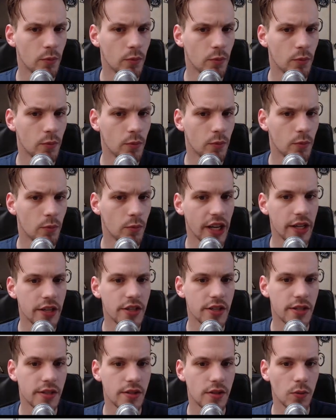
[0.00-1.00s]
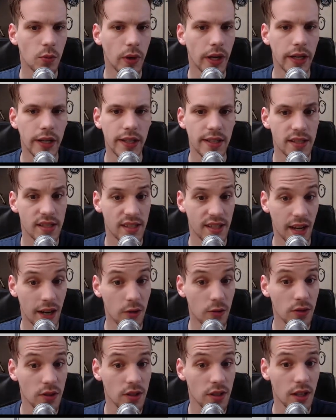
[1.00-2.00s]
really changes the way this
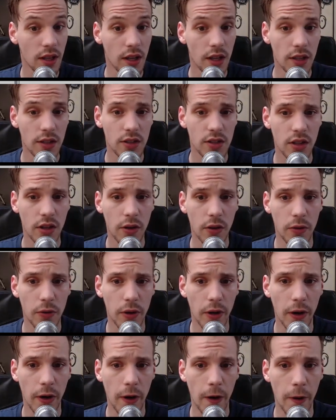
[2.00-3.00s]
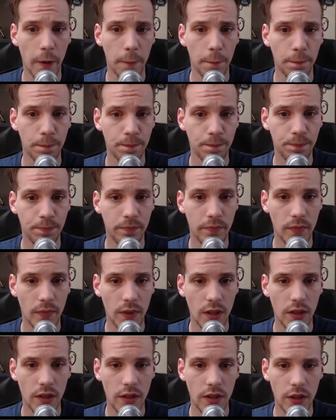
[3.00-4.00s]
sounds. So
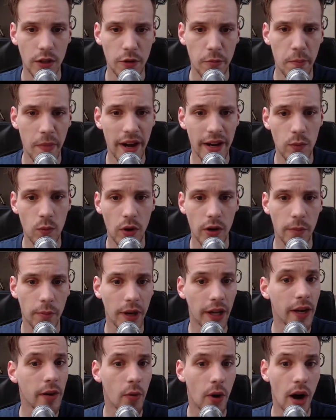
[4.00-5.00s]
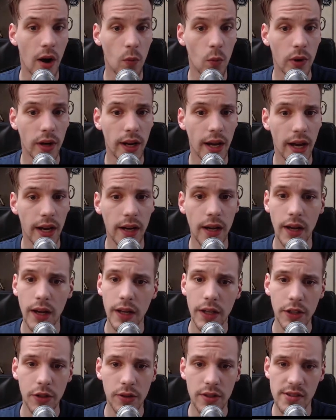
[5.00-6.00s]
you might want to play around with that.
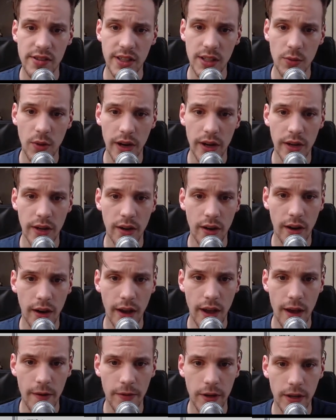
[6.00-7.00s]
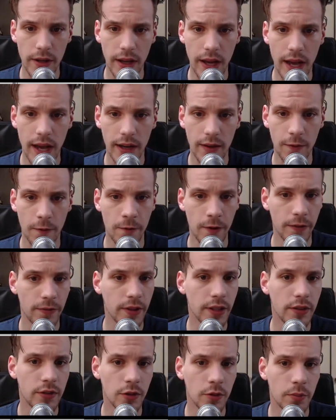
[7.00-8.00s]
You can see right here I have it at
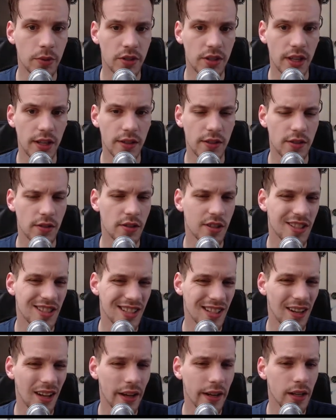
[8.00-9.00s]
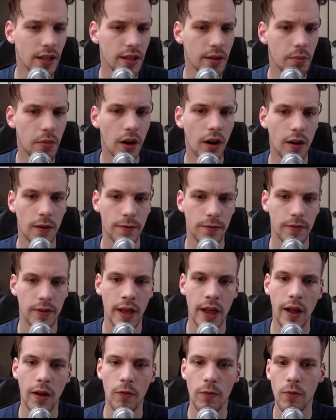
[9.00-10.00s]
52%, so it's slightly above
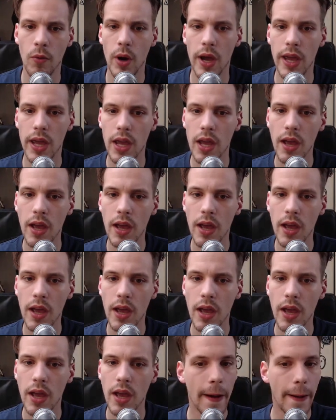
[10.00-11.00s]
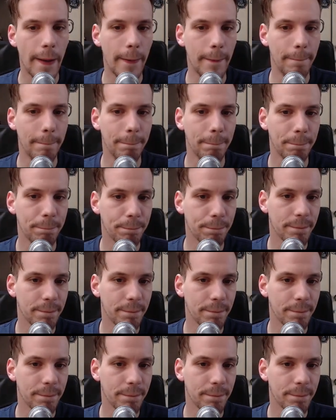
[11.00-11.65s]
halfway. I